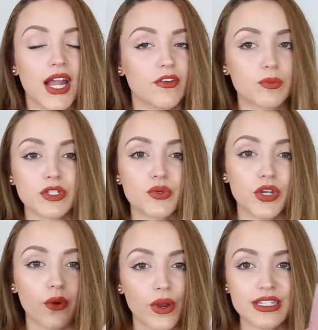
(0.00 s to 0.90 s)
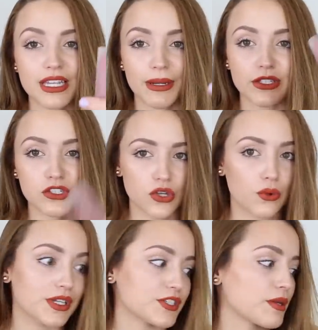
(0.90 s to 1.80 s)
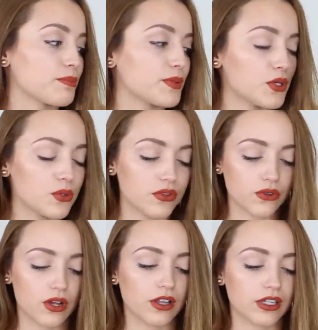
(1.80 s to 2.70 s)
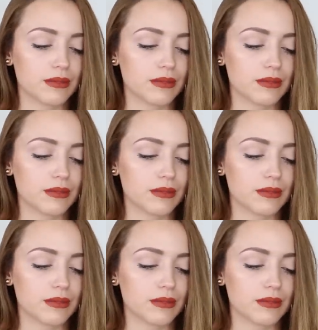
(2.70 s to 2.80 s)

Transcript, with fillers: Everybody's going crazy about stone. It's a beautiful color.